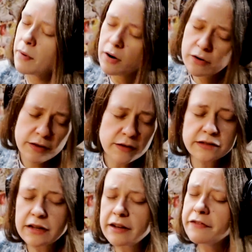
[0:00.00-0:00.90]
broke the
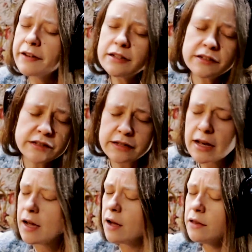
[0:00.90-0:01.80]
surface
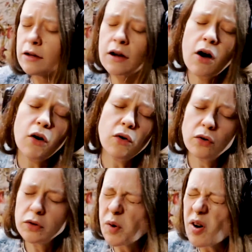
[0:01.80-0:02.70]
and the
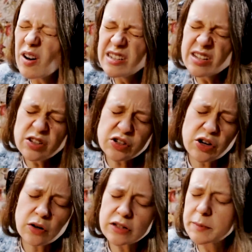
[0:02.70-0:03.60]
cold water
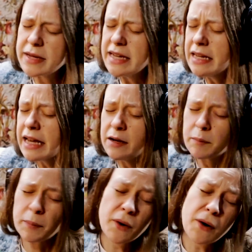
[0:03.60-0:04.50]
shocked me. It
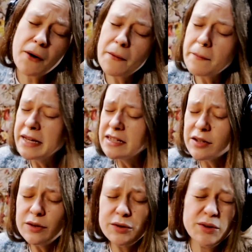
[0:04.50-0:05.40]
brought me
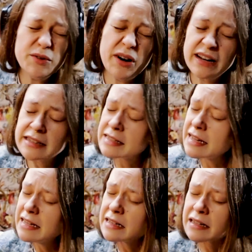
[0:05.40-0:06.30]
to, I
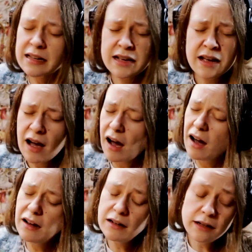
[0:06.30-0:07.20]
said,
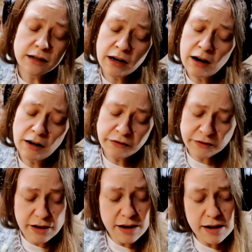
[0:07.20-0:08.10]
I'll look
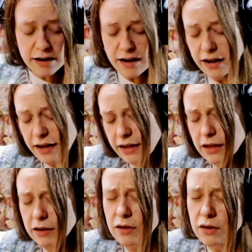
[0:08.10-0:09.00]
after
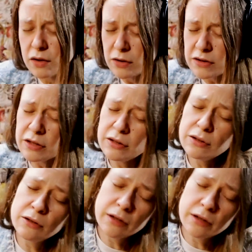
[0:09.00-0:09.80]
you too.